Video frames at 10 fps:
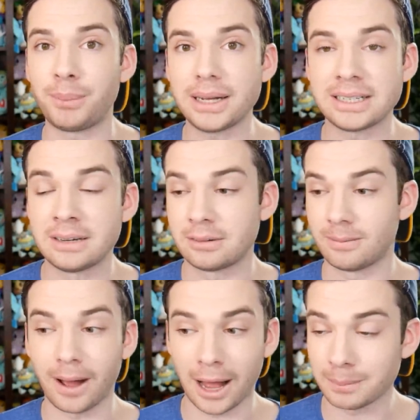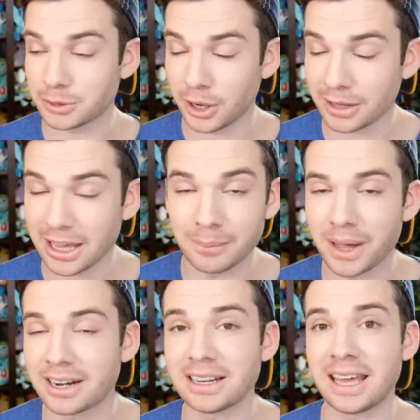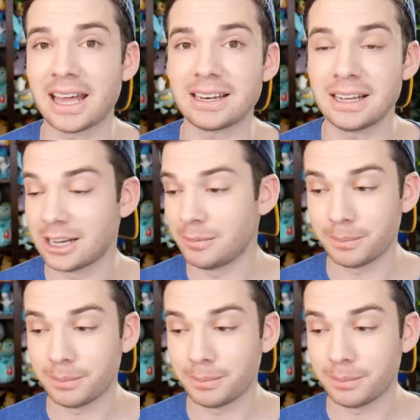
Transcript: but I'm talking about it again